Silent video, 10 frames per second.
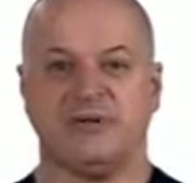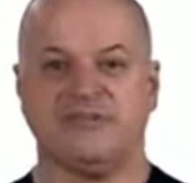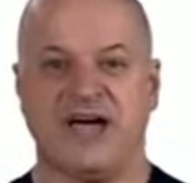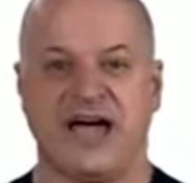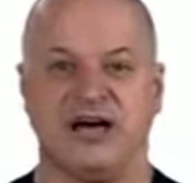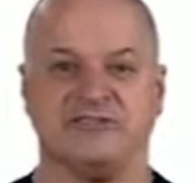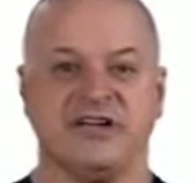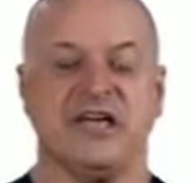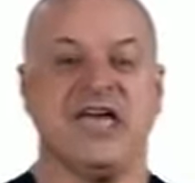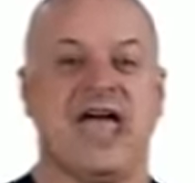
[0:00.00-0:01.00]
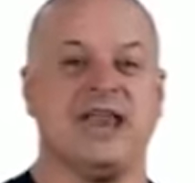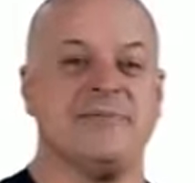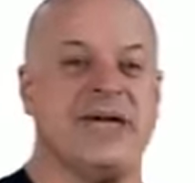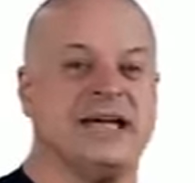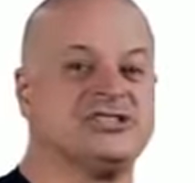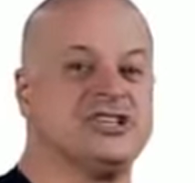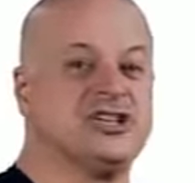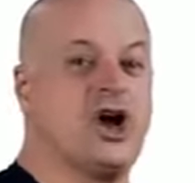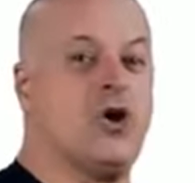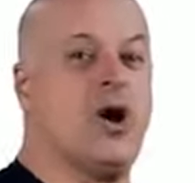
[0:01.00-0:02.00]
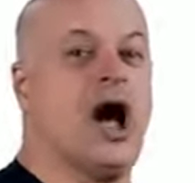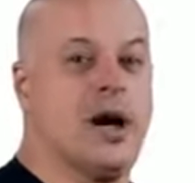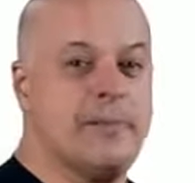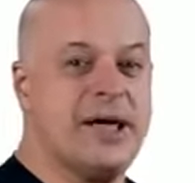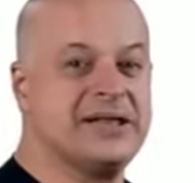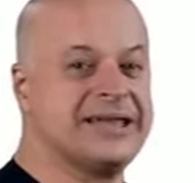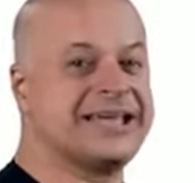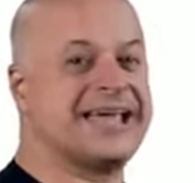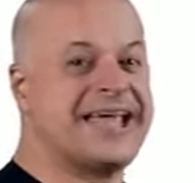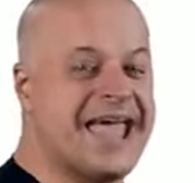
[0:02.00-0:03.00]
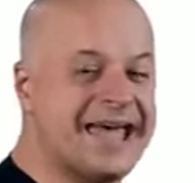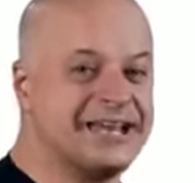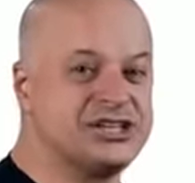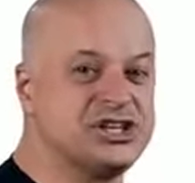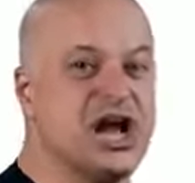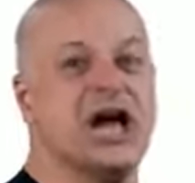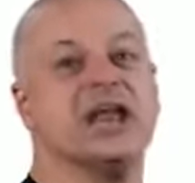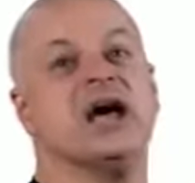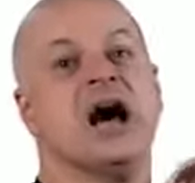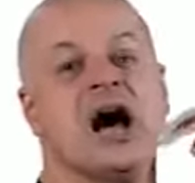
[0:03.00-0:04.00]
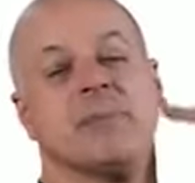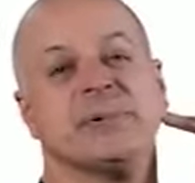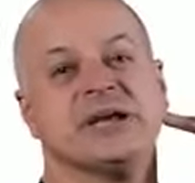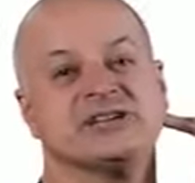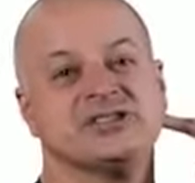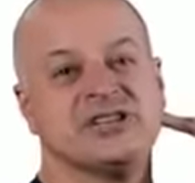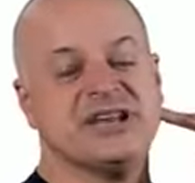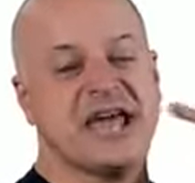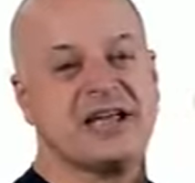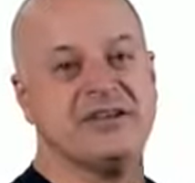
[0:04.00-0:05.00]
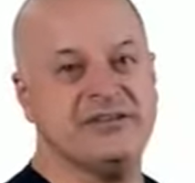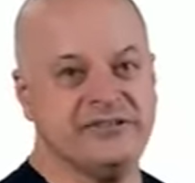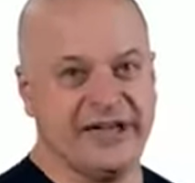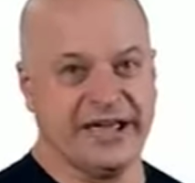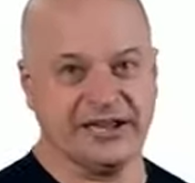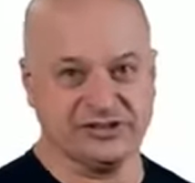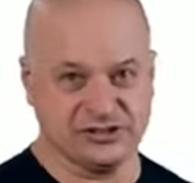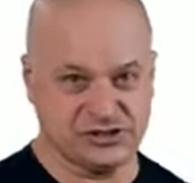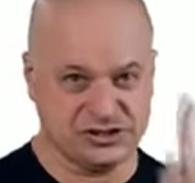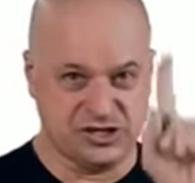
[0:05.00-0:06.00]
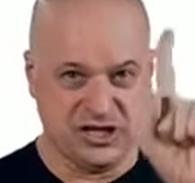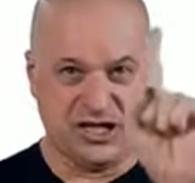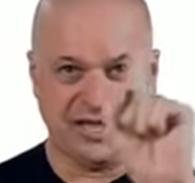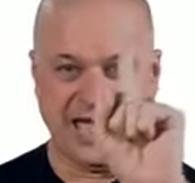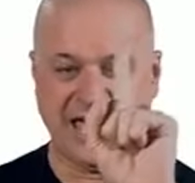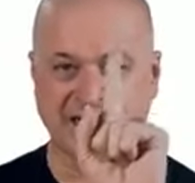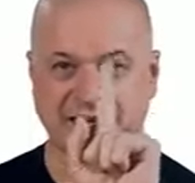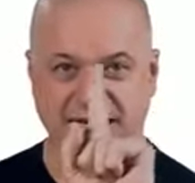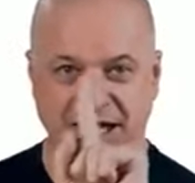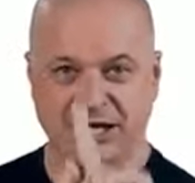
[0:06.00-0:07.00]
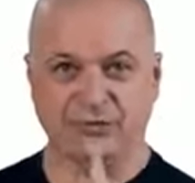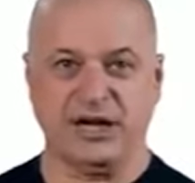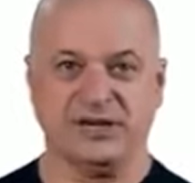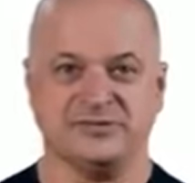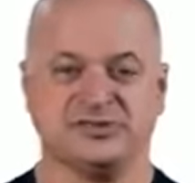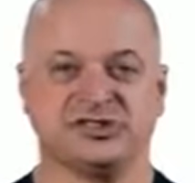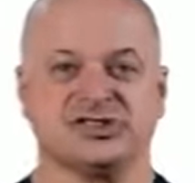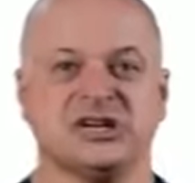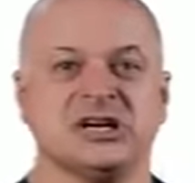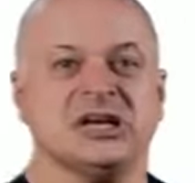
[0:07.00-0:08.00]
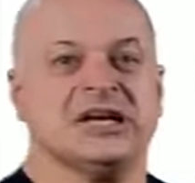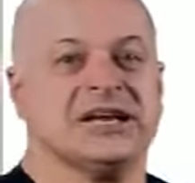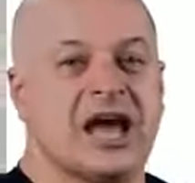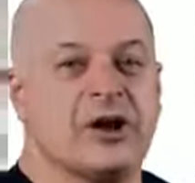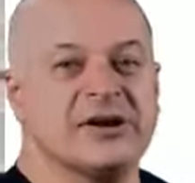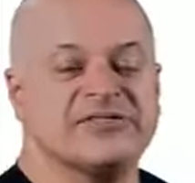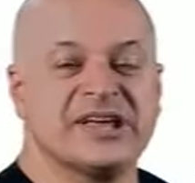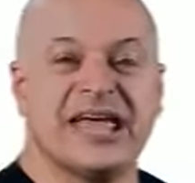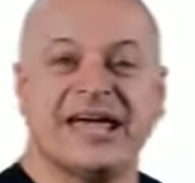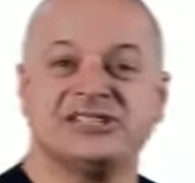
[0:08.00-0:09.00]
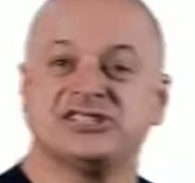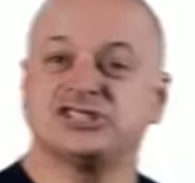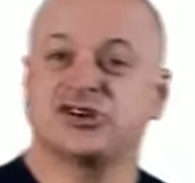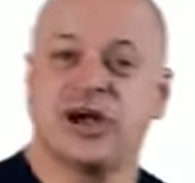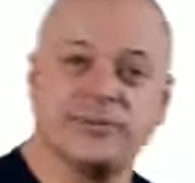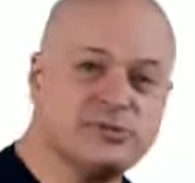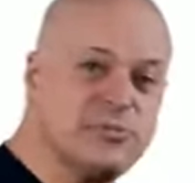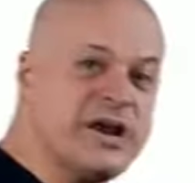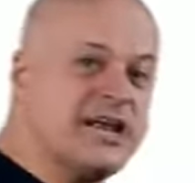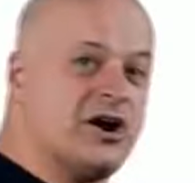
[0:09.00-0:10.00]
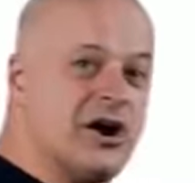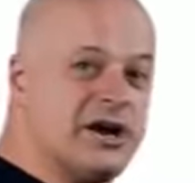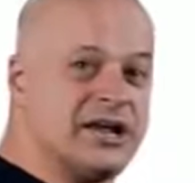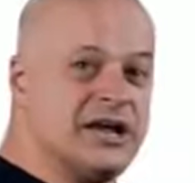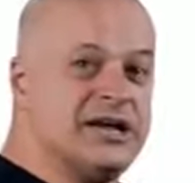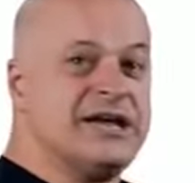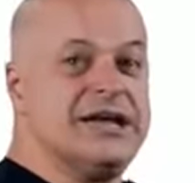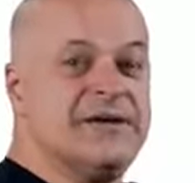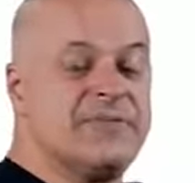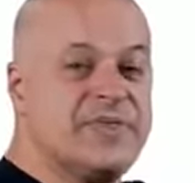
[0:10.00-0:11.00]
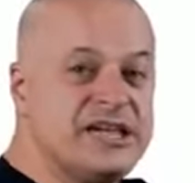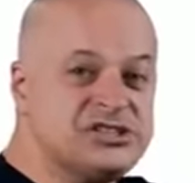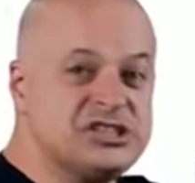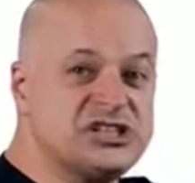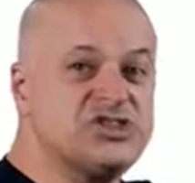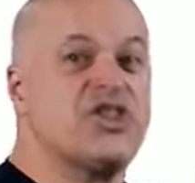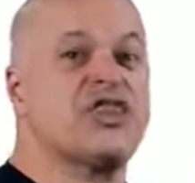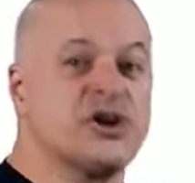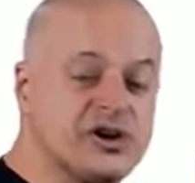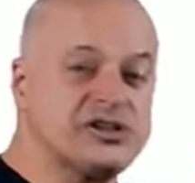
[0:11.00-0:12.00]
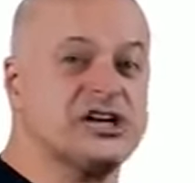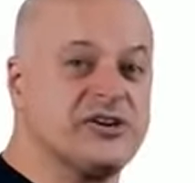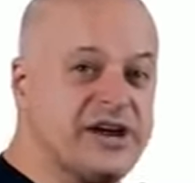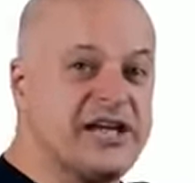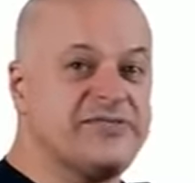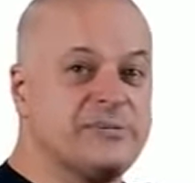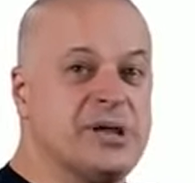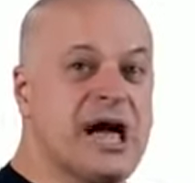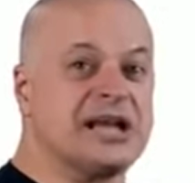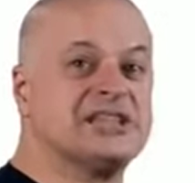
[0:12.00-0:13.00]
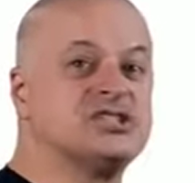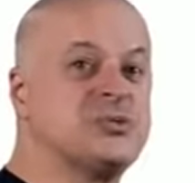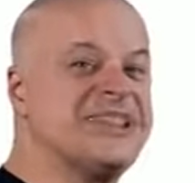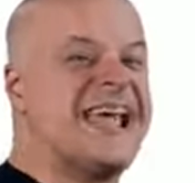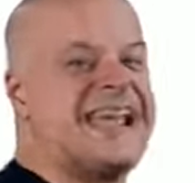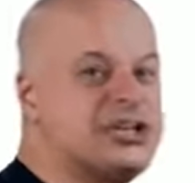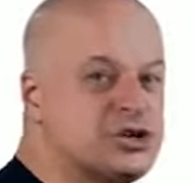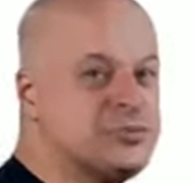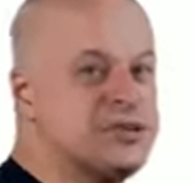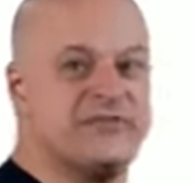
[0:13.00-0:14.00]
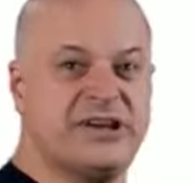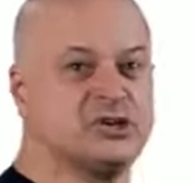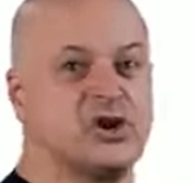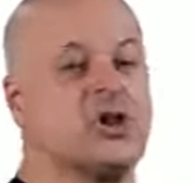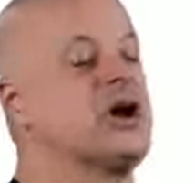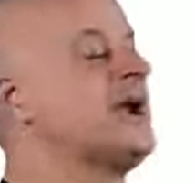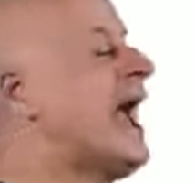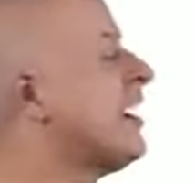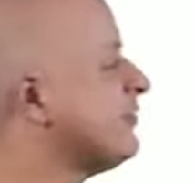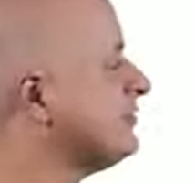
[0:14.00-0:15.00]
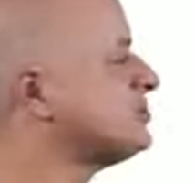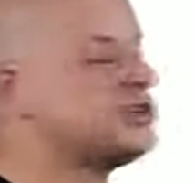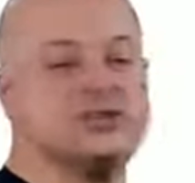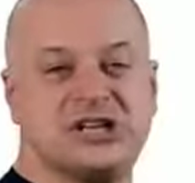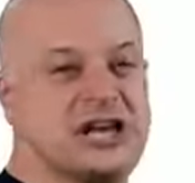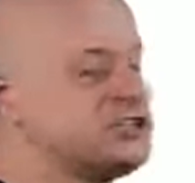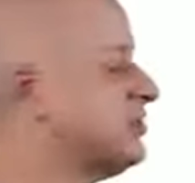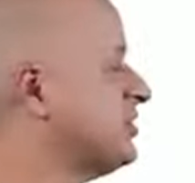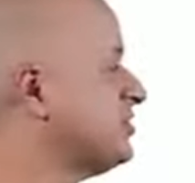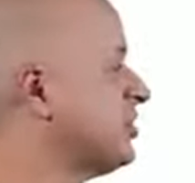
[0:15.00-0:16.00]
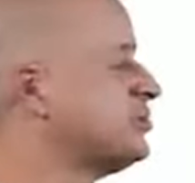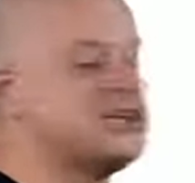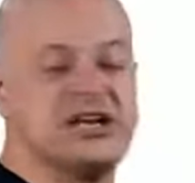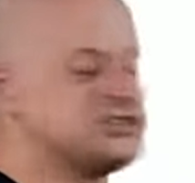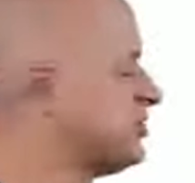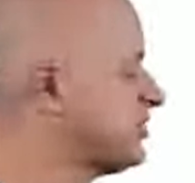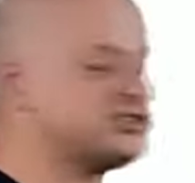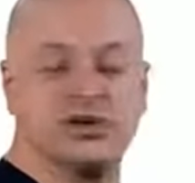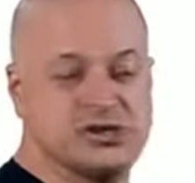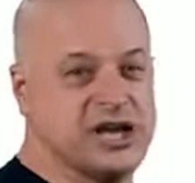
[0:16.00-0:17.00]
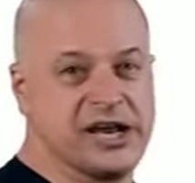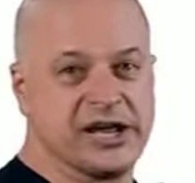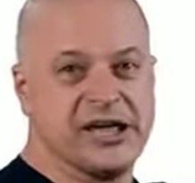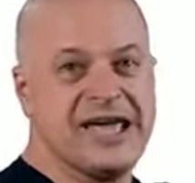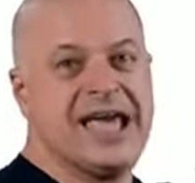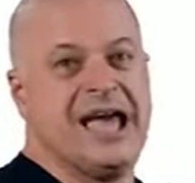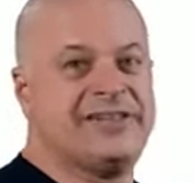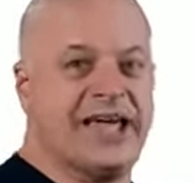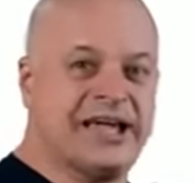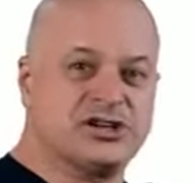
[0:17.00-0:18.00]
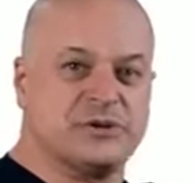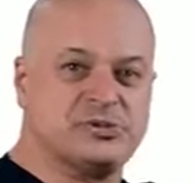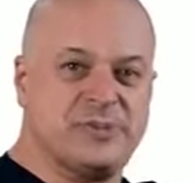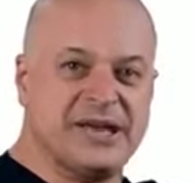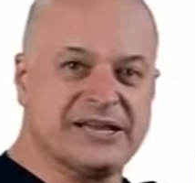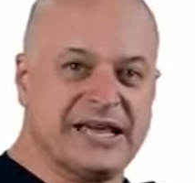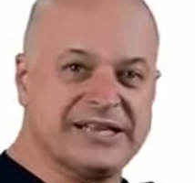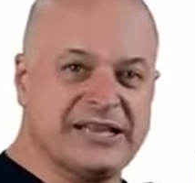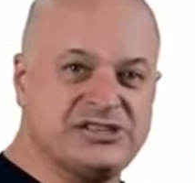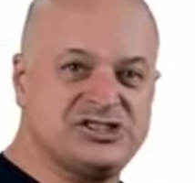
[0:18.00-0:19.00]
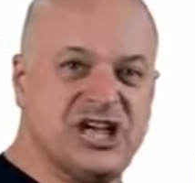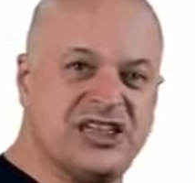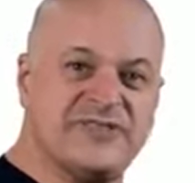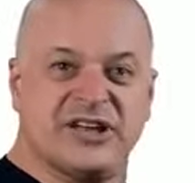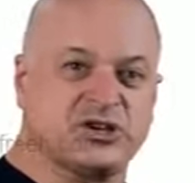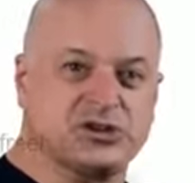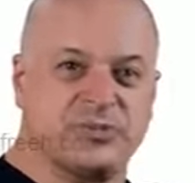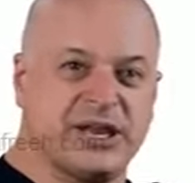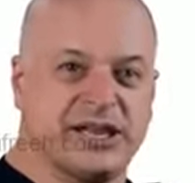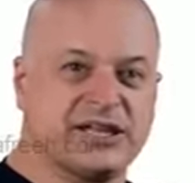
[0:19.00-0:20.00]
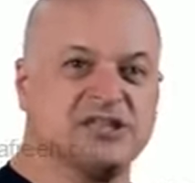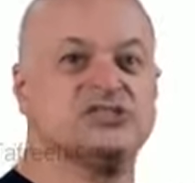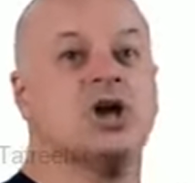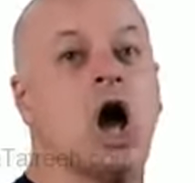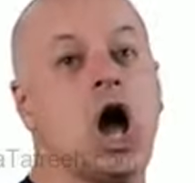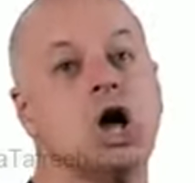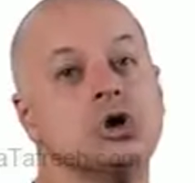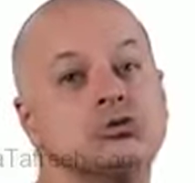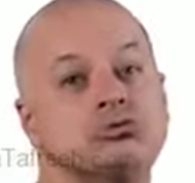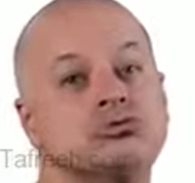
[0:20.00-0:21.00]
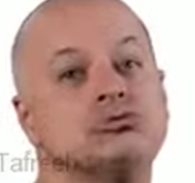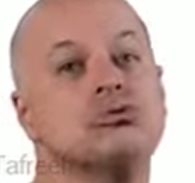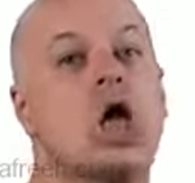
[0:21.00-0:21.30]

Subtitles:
valve, and it makes it go up like a cannon shot up into the neck veins. Canon A waves. Now, if the case describes bradycardia, this is third degree V block. This is where the atrium and the ventricle are out of dissociation. They're dissociating. And the atrium's beating like this, and the ventricle's beating like this. And